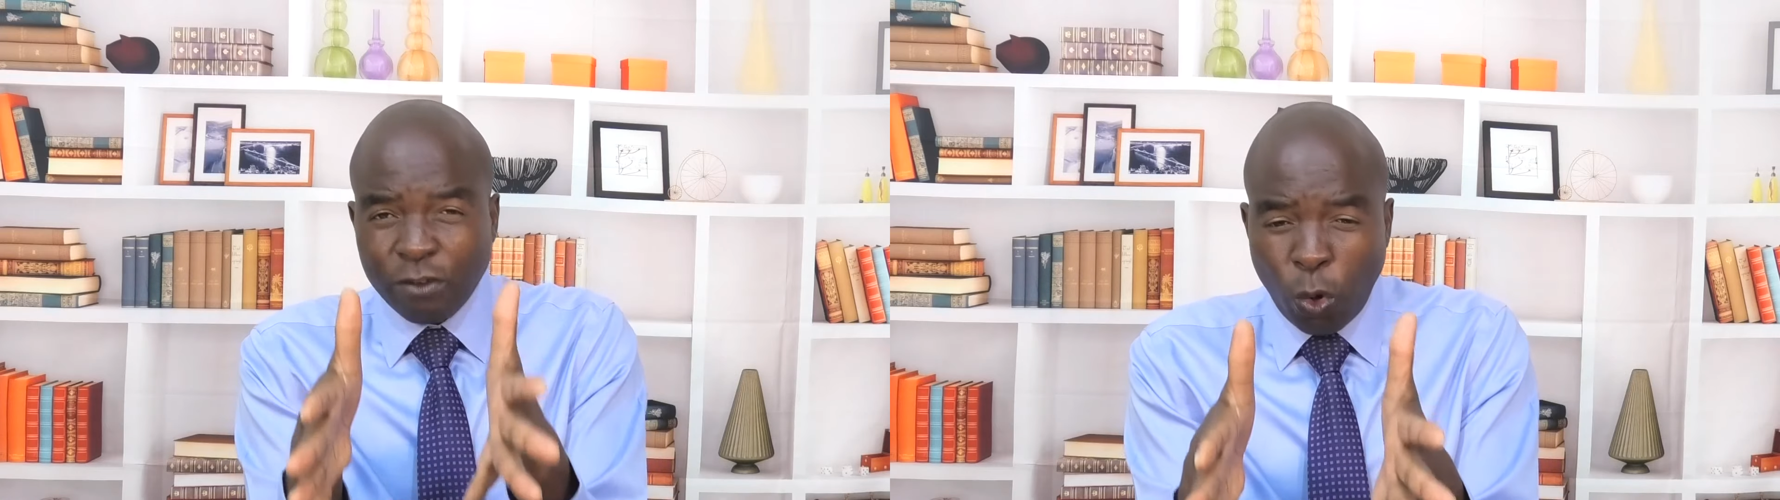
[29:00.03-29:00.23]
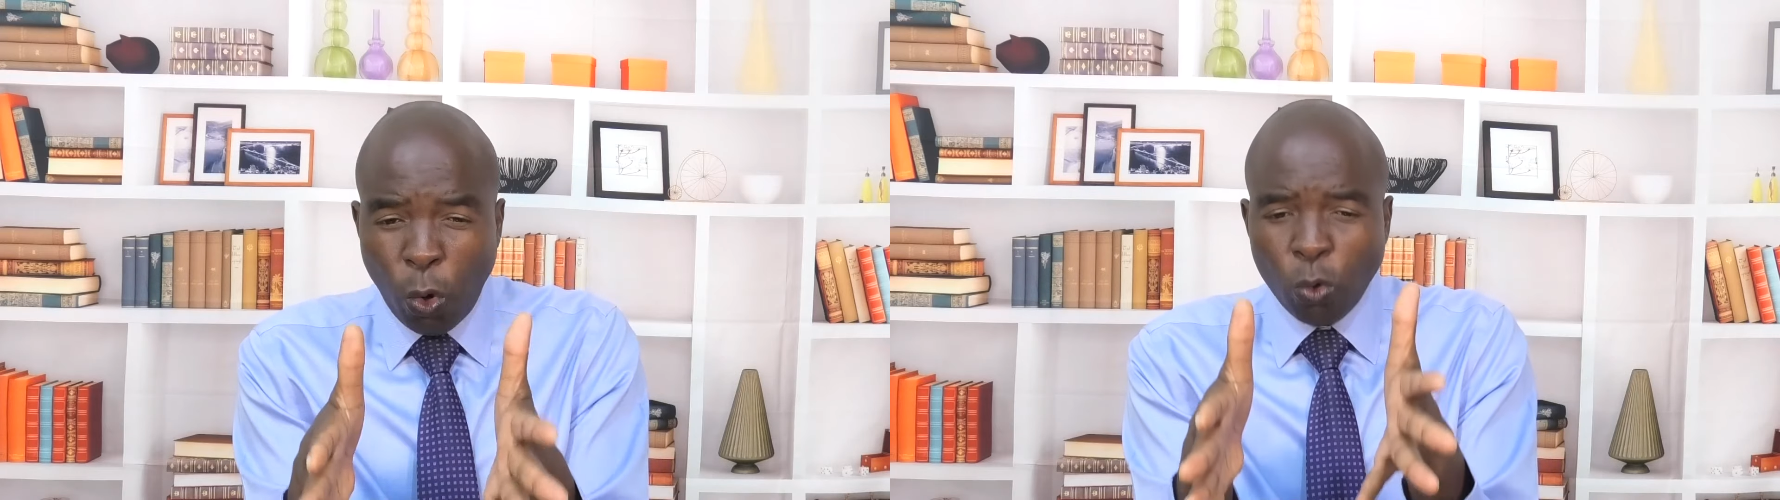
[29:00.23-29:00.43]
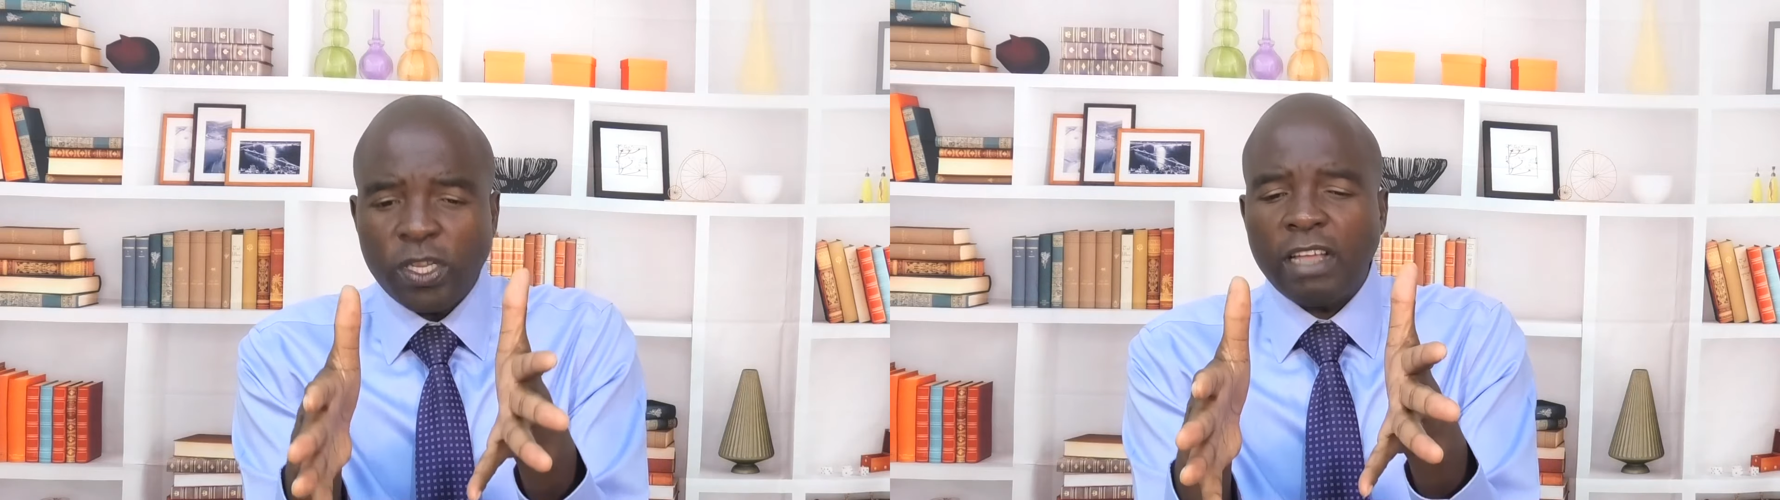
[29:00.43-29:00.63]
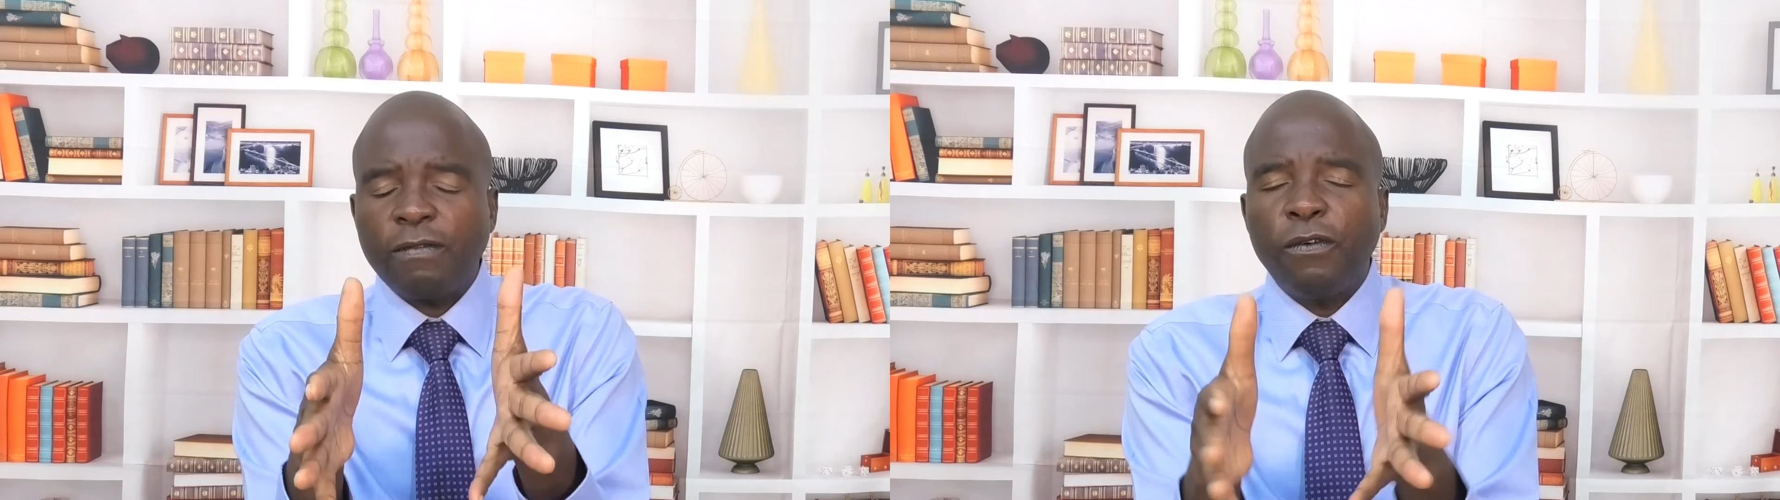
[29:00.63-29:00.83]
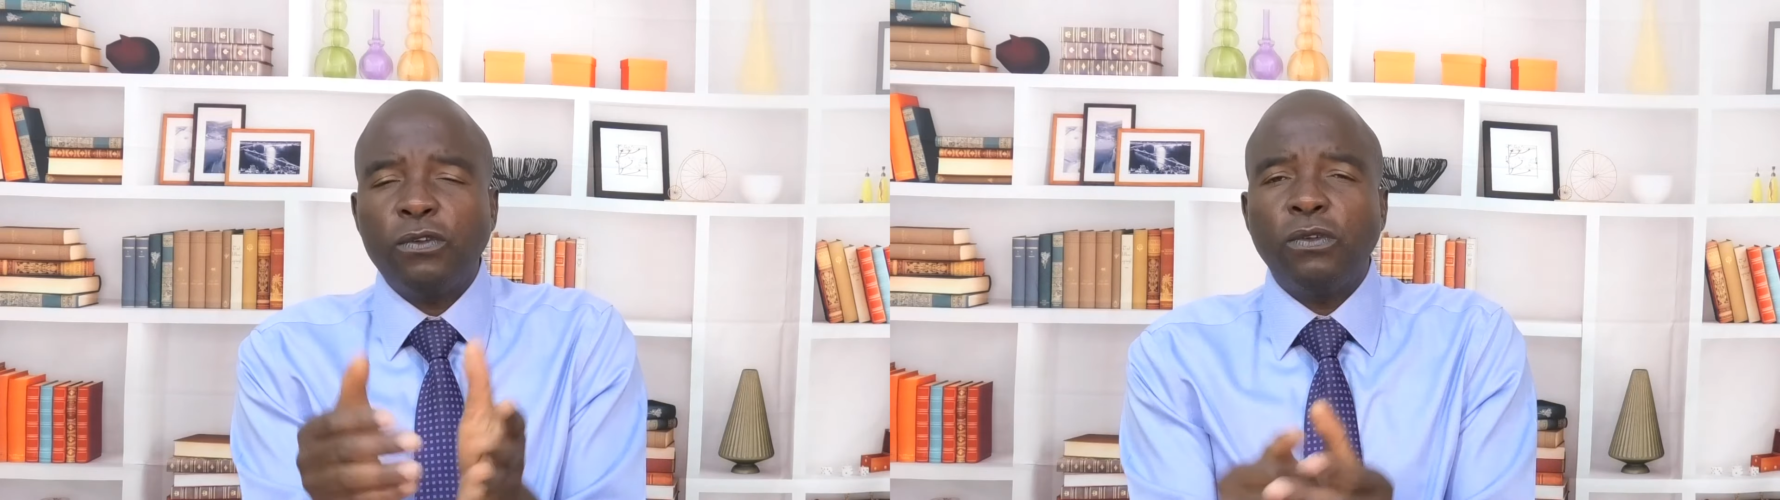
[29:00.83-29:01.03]
called
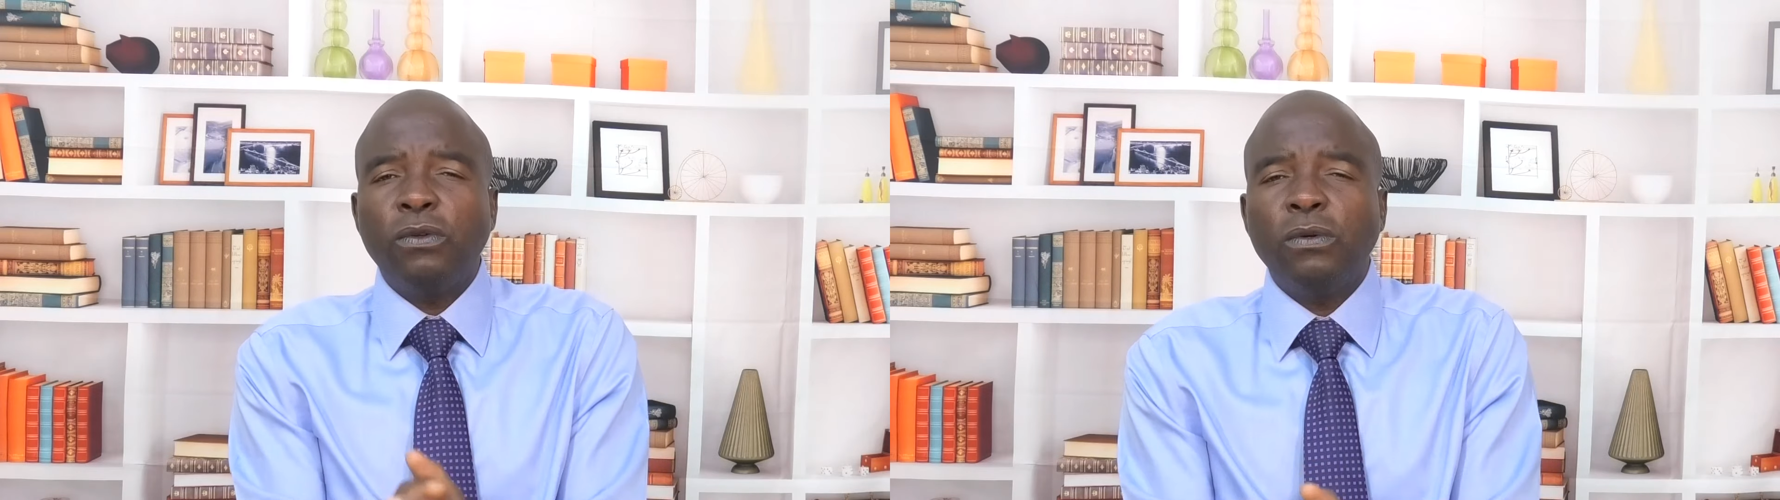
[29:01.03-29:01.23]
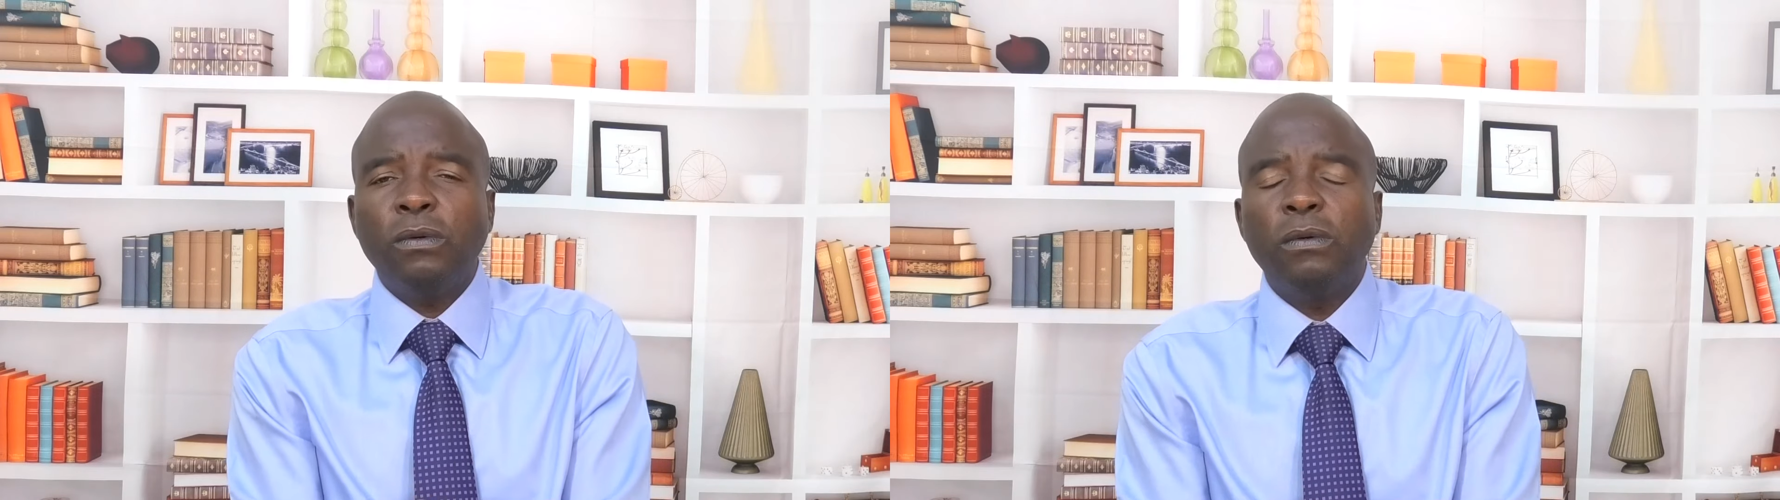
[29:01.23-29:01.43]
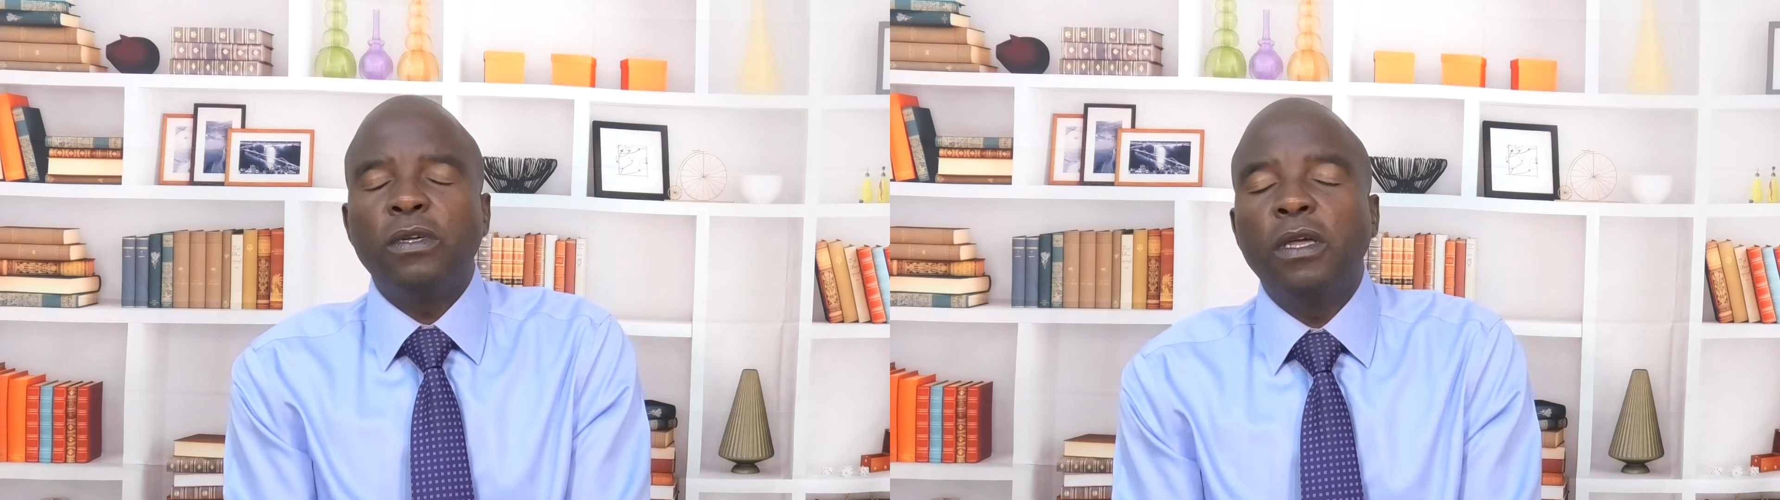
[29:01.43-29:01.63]
us for to do.